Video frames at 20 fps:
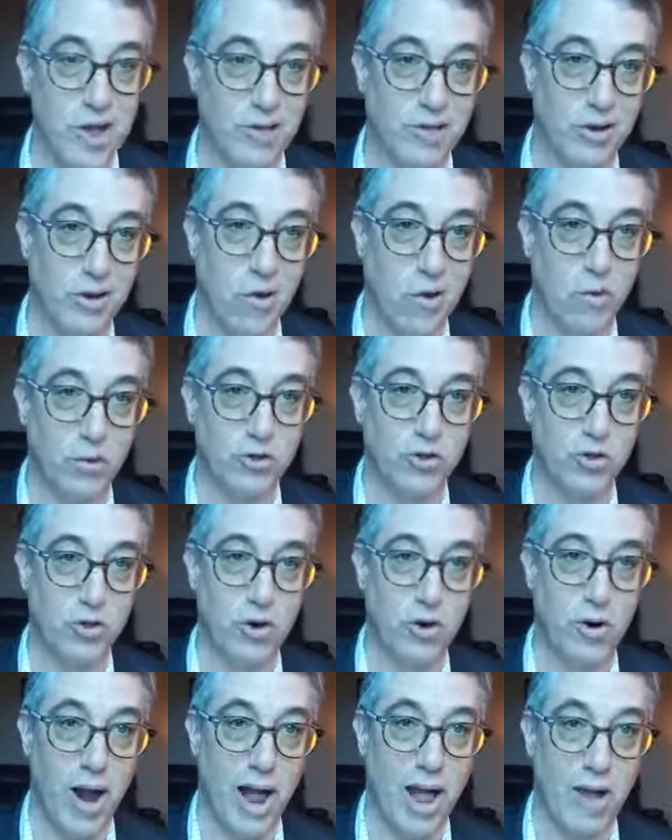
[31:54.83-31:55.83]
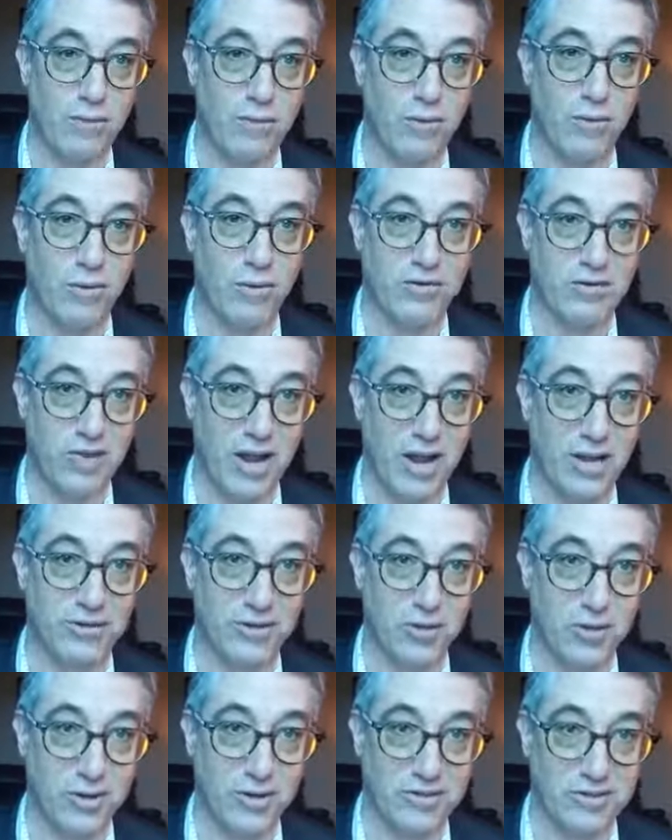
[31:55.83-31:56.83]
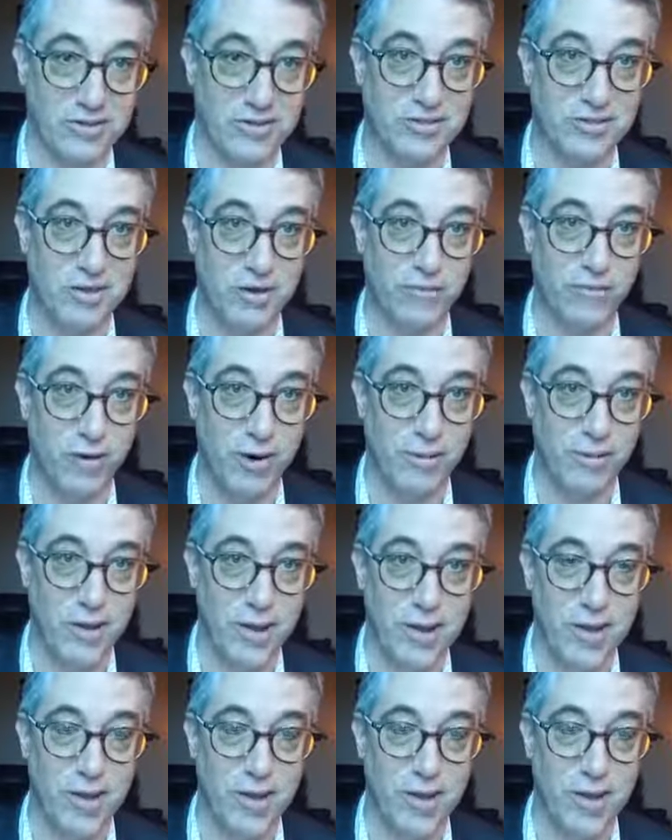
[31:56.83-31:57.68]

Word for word: The culture out in Los Angeles is different.